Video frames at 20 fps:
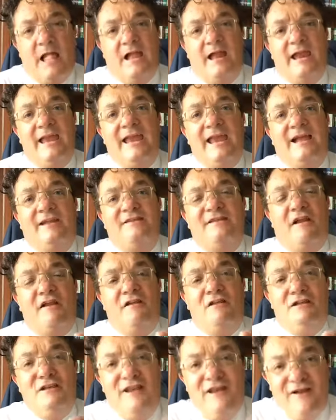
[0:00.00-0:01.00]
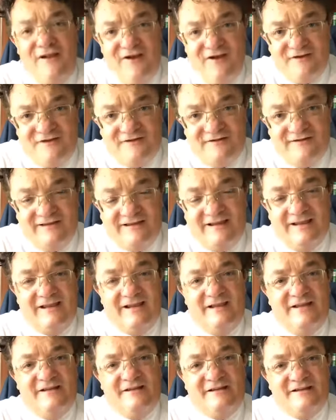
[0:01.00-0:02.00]
he has learned
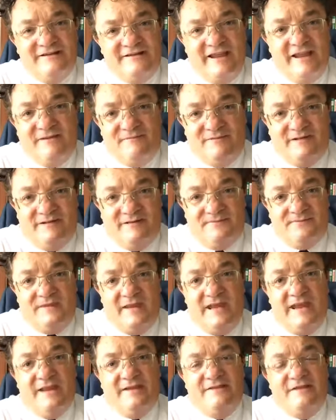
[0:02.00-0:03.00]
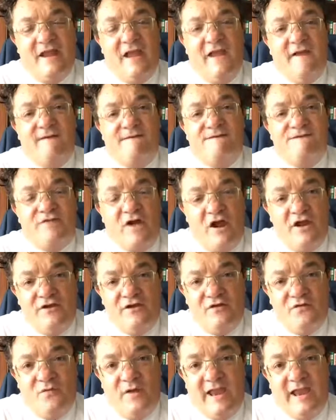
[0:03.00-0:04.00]
contentment. He has
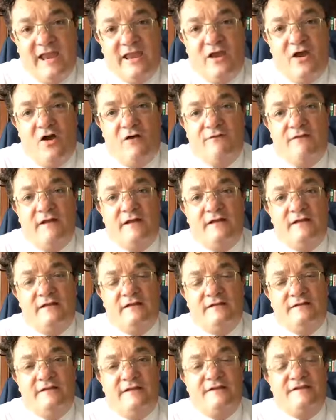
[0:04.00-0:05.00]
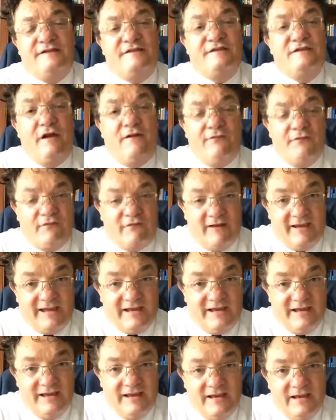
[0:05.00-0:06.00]
found a way of
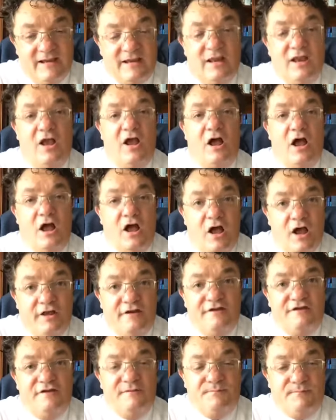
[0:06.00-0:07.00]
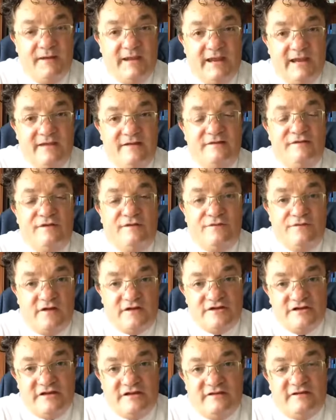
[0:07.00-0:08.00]
discovering how to be
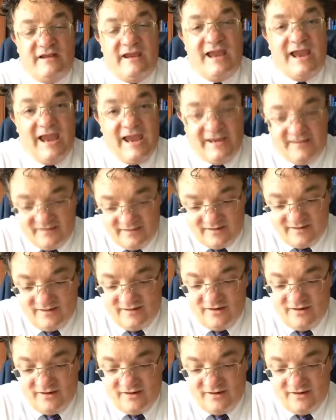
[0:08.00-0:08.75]
sufficient in